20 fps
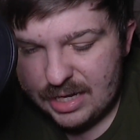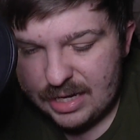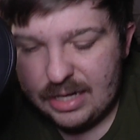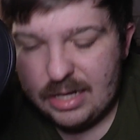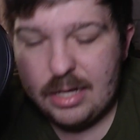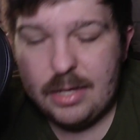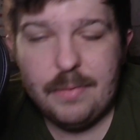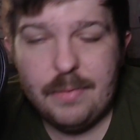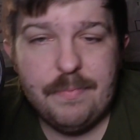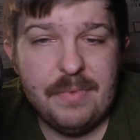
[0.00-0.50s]

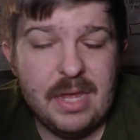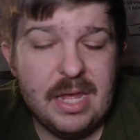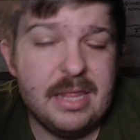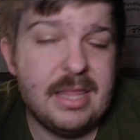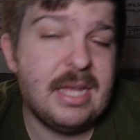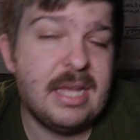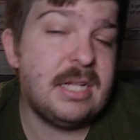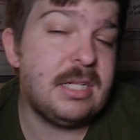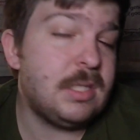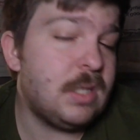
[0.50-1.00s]
Um,
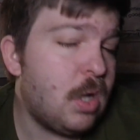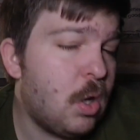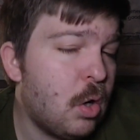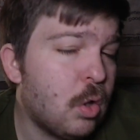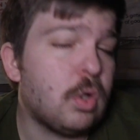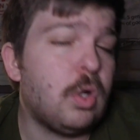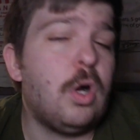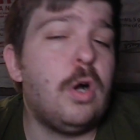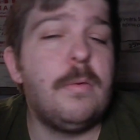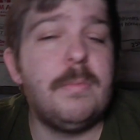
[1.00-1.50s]
and then
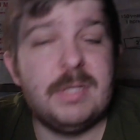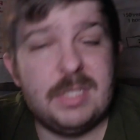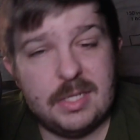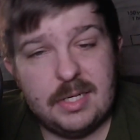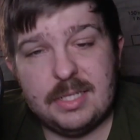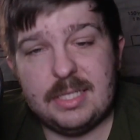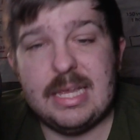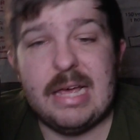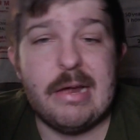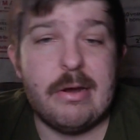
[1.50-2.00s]

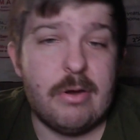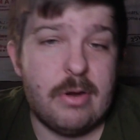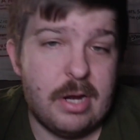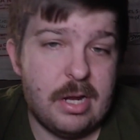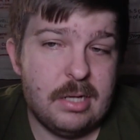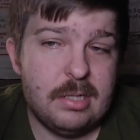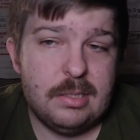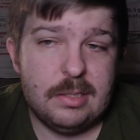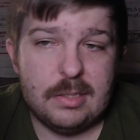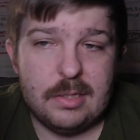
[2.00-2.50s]
Oklahoma's on
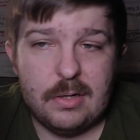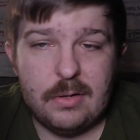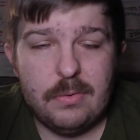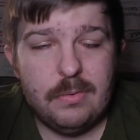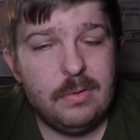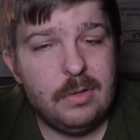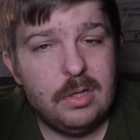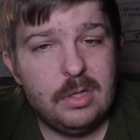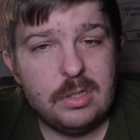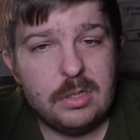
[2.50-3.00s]
Saturday.
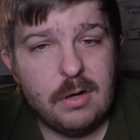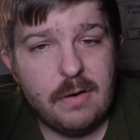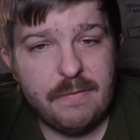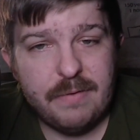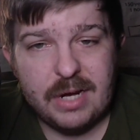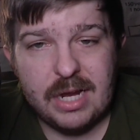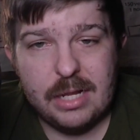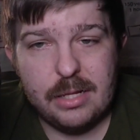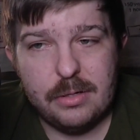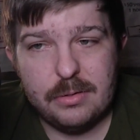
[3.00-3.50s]
So
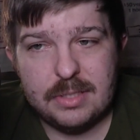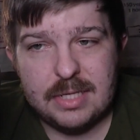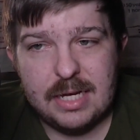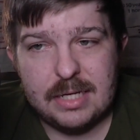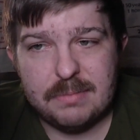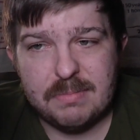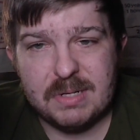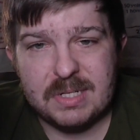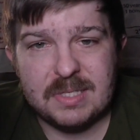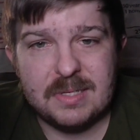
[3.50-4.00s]
sorry for getting those
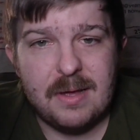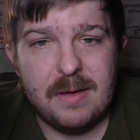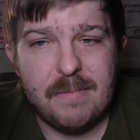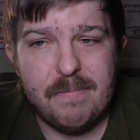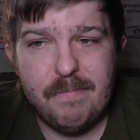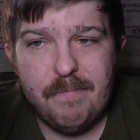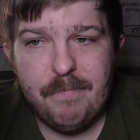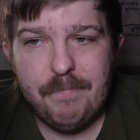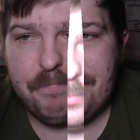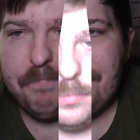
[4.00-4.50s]
days mixed
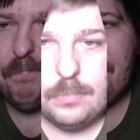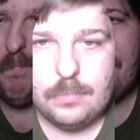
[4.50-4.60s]
up.